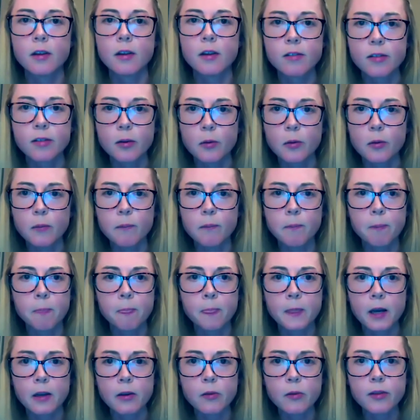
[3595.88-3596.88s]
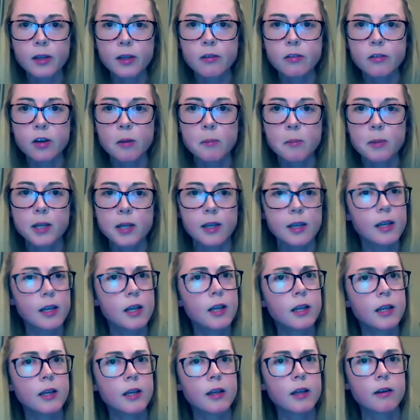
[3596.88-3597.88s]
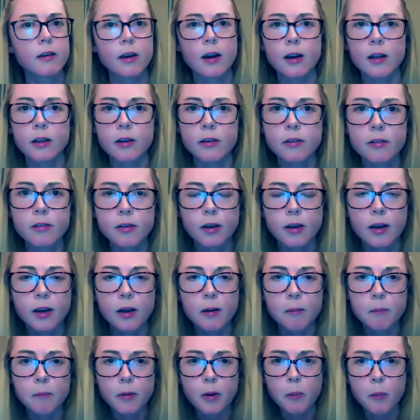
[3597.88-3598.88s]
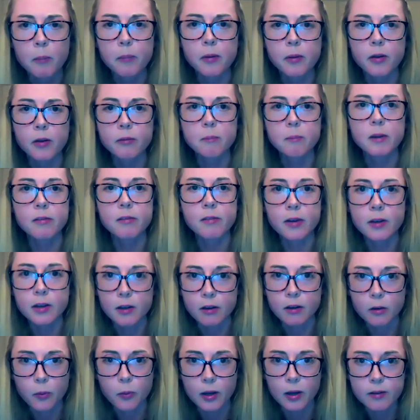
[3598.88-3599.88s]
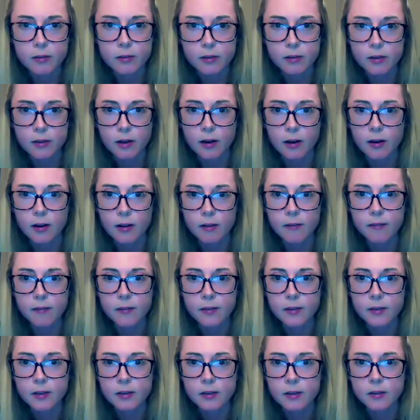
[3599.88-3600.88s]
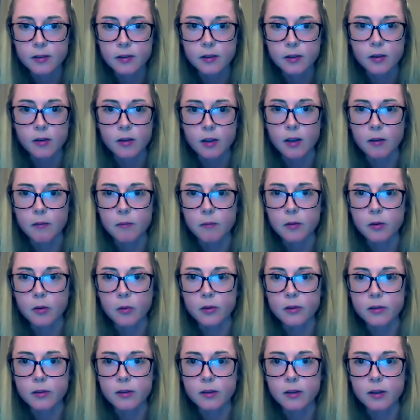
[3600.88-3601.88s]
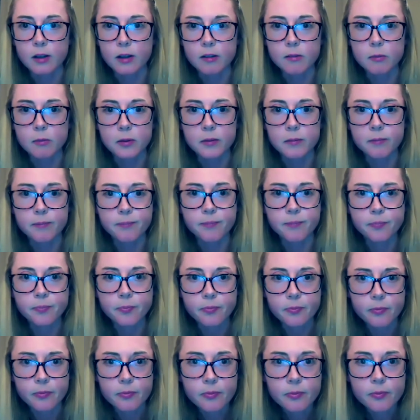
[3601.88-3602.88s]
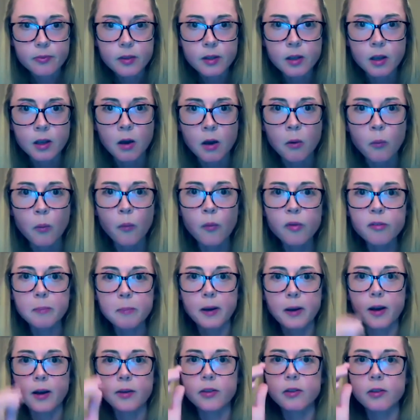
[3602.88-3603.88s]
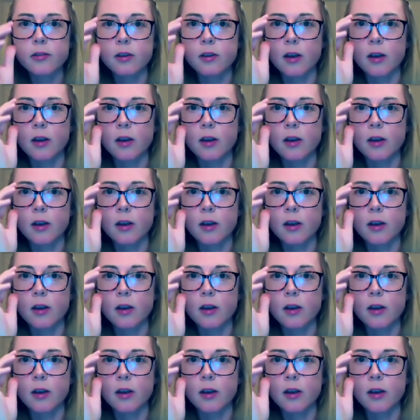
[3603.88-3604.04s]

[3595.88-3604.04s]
So I don't think Germany alienated Ireland. Hope I'm not misreading your question, Carl. Okay, going to the next one. What was behind the